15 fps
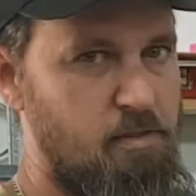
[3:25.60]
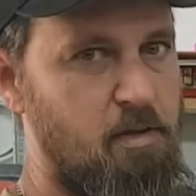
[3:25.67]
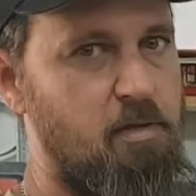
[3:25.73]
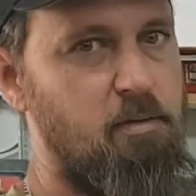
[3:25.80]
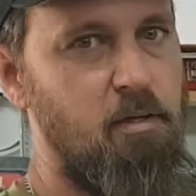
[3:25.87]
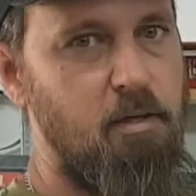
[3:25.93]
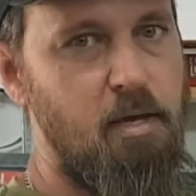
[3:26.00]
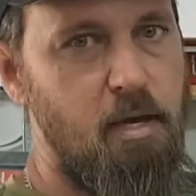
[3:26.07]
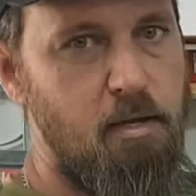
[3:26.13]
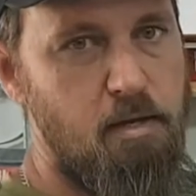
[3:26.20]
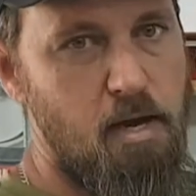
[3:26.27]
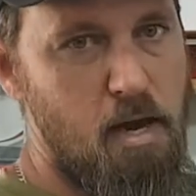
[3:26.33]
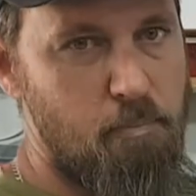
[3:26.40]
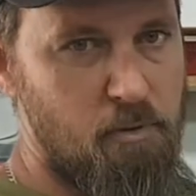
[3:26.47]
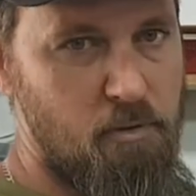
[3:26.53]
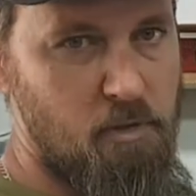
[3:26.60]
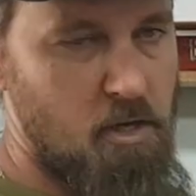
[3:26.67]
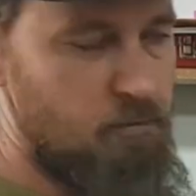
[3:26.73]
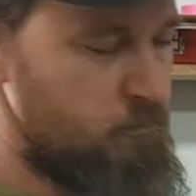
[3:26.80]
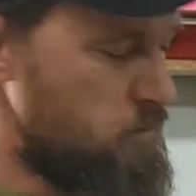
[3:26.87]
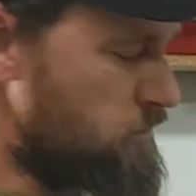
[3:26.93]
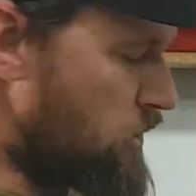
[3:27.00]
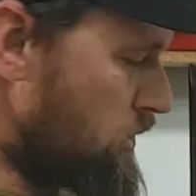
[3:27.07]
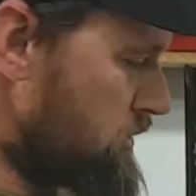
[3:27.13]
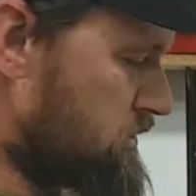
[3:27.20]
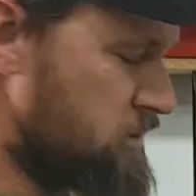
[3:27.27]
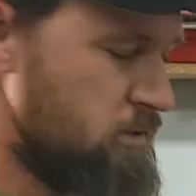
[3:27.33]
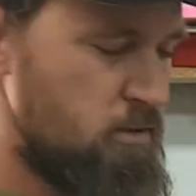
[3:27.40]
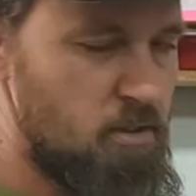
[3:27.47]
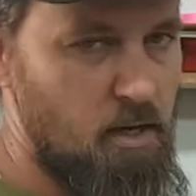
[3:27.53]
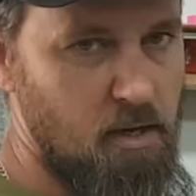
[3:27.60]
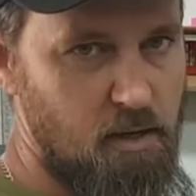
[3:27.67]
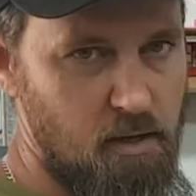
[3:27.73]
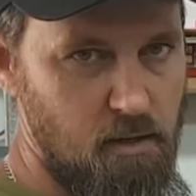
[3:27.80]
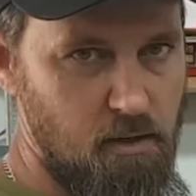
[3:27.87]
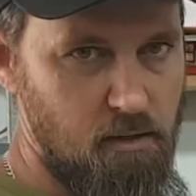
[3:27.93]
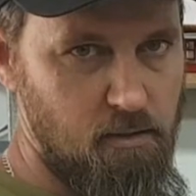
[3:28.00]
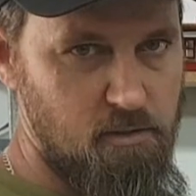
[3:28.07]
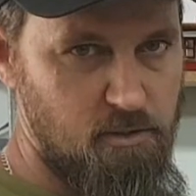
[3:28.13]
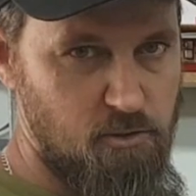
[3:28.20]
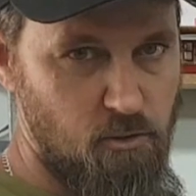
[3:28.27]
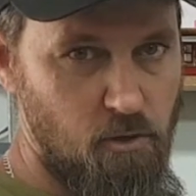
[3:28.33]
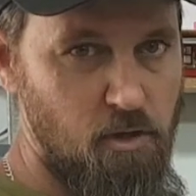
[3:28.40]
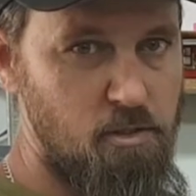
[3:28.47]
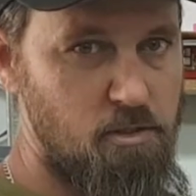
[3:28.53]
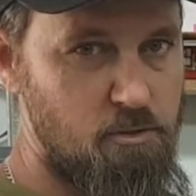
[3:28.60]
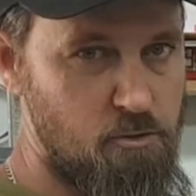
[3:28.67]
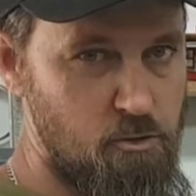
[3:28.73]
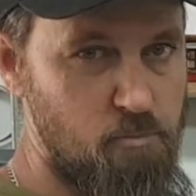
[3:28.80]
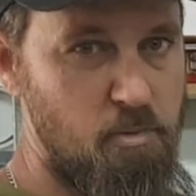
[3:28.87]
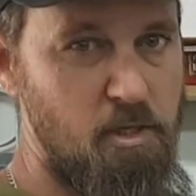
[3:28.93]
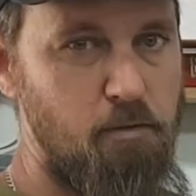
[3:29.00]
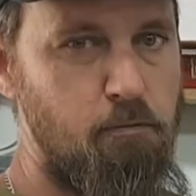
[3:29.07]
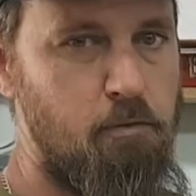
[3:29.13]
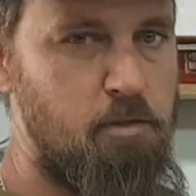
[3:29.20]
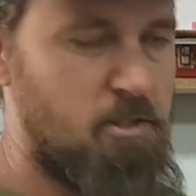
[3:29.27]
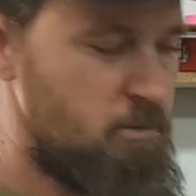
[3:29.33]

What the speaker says: thing that can happen if your boxes are sized too big for the